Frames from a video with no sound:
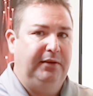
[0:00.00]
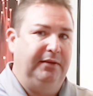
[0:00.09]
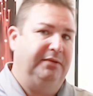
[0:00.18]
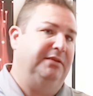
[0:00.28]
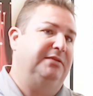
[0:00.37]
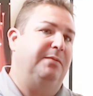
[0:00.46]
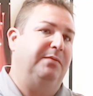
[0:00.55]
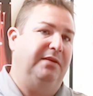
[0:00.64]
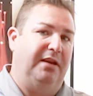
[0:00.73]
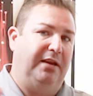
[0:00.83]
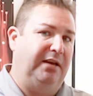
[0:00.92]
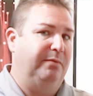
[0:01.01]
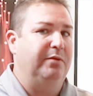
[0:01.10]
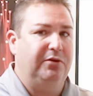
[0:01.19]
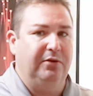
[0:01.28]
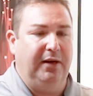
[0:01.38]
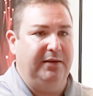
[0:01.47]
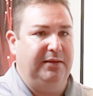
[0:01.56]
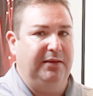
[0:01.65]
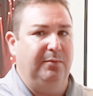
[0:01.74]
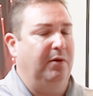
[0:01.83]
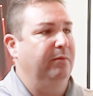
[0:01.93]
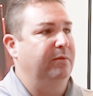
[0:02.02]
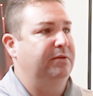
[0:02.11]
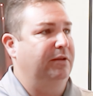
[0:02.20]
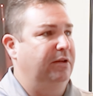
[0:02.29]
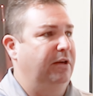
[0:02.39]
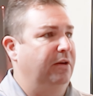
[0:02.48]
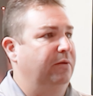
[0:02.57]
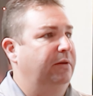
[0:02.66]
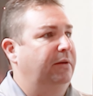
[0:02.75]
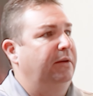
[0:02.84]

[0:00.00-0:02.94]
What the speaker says: This is something that any mature IT department is going to know.